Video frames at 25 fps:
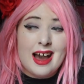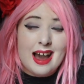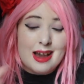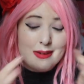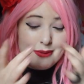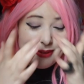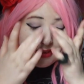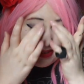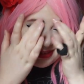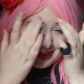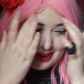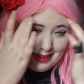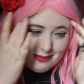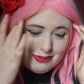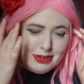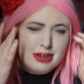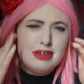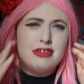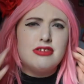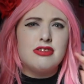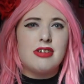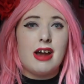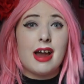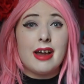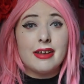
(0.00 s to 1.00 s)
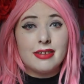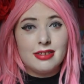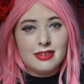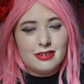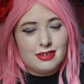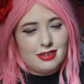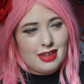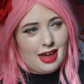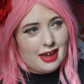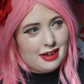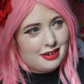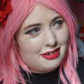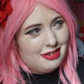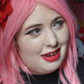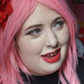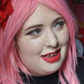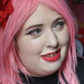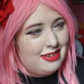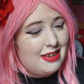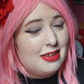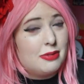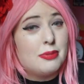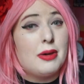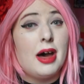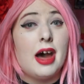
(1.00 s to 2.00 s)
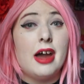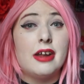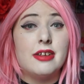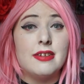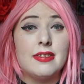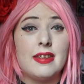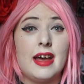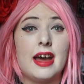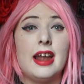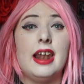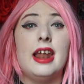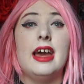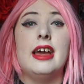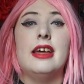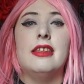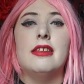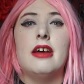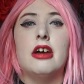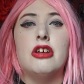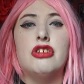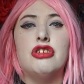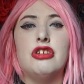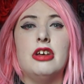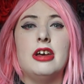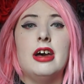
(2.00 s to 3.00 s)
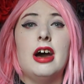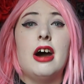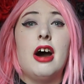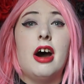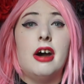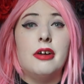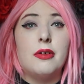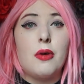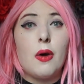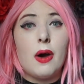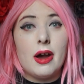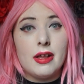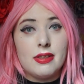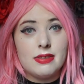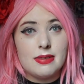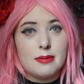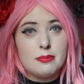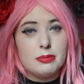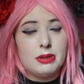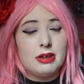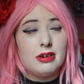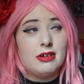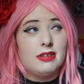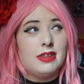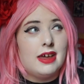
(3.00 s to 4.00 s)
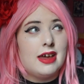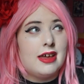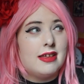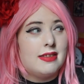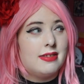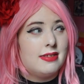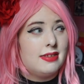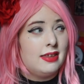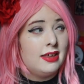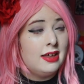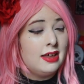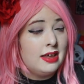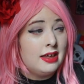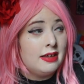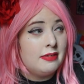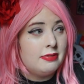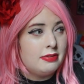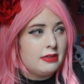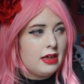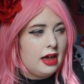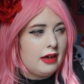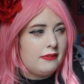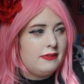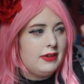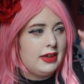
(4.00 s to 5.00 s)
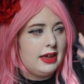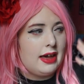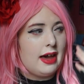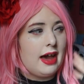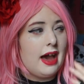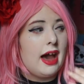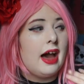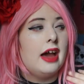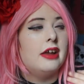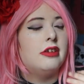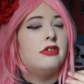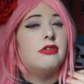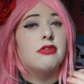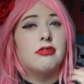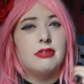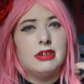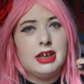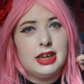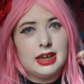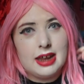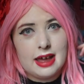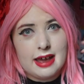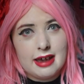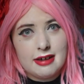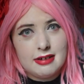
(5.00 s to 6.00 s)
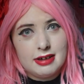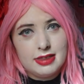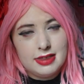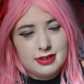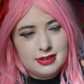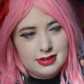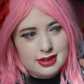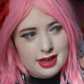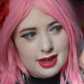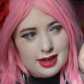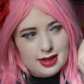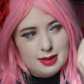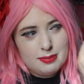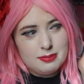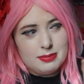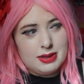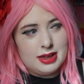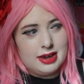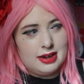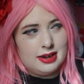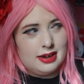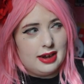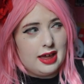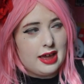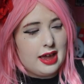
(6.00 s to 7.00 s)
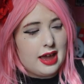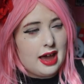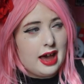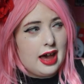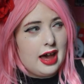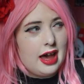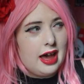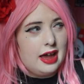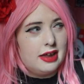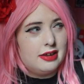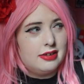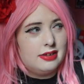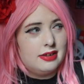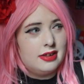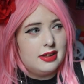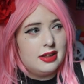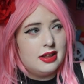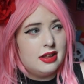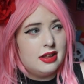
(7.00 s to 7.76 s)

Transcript: I wasn't even dressed that crazy as well. I just had like a shirt on quite similar to this. I think I had green hair at the time and like I had